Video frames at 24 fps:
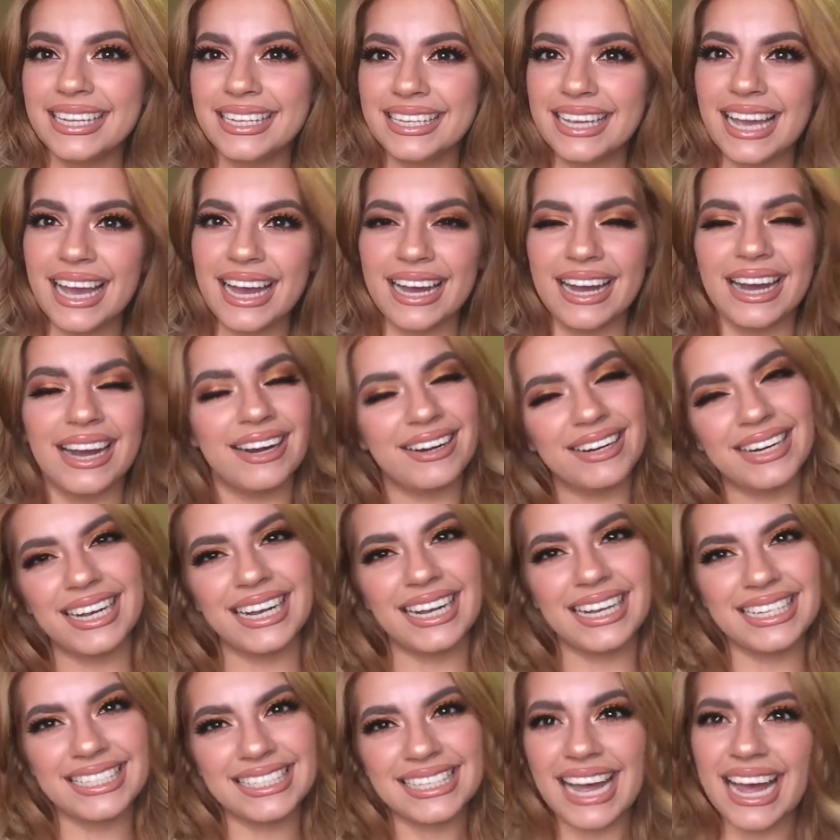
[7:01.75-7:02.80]
yeah, alright
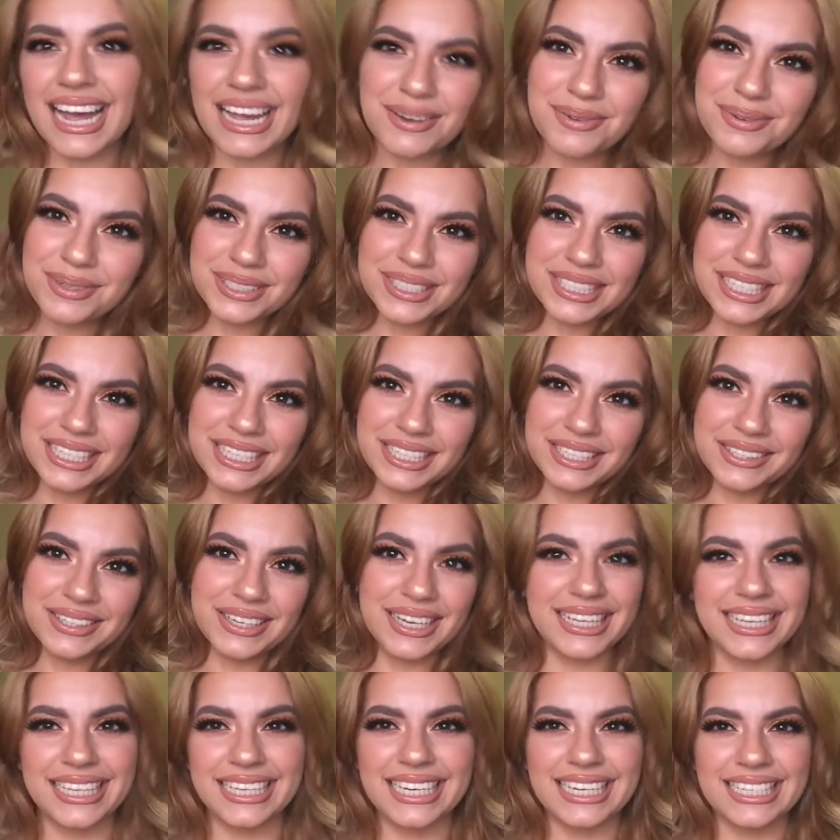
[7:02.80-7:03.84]
guys, I will see you
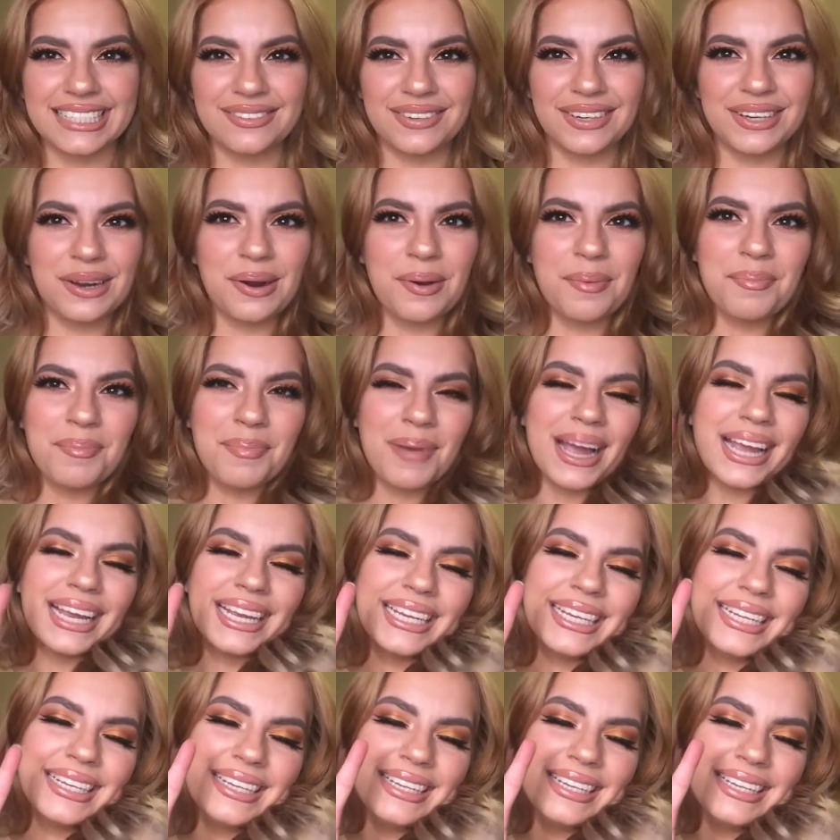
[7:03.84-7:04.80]
in the next video. Bye!